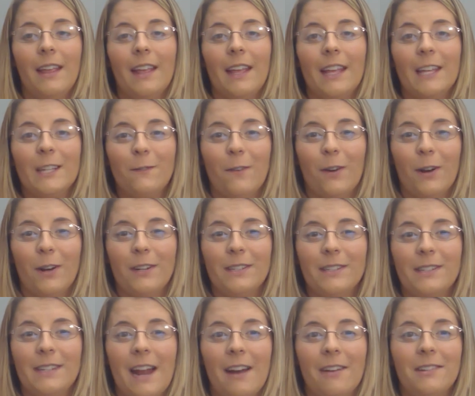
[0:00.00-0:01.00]
As far
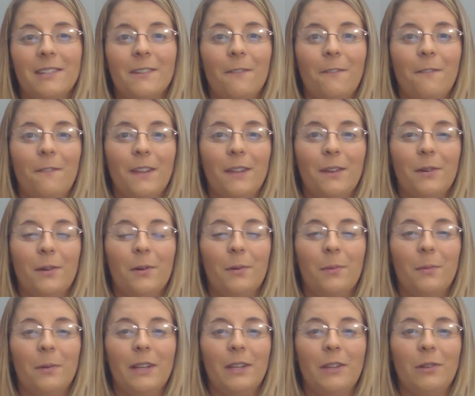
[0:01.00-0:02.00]
as how does it feel
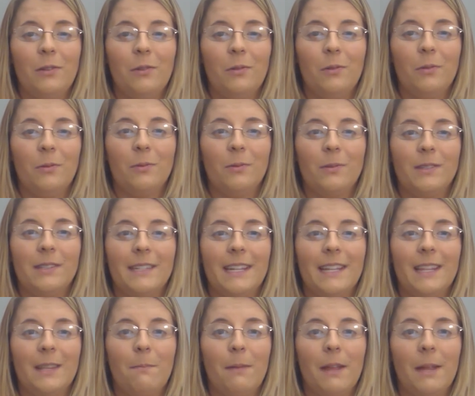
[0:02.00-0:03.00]
when you
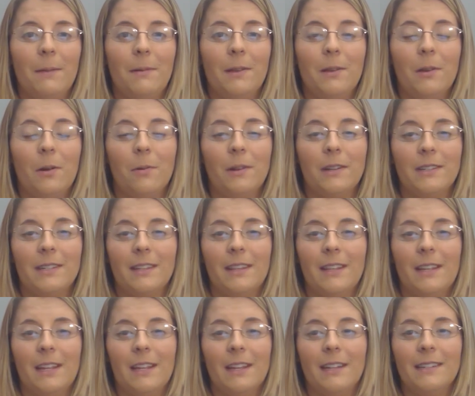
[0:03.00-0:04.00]
see the baby go into
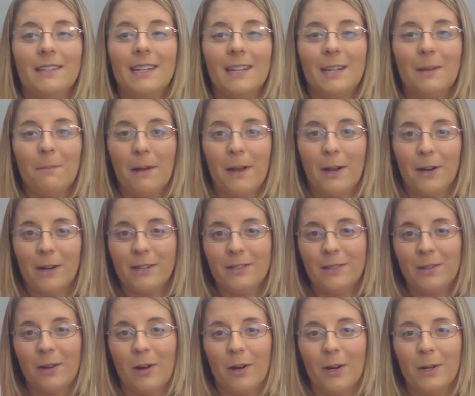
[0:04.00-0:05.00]
the intended parent's
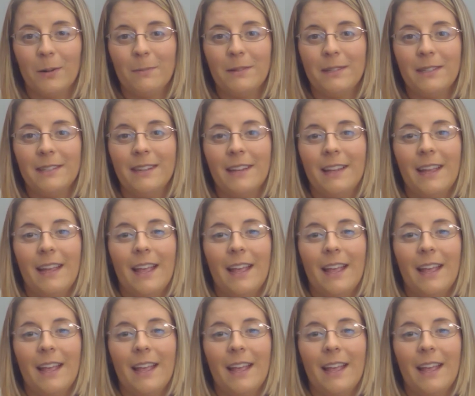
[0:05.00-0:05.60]
arms,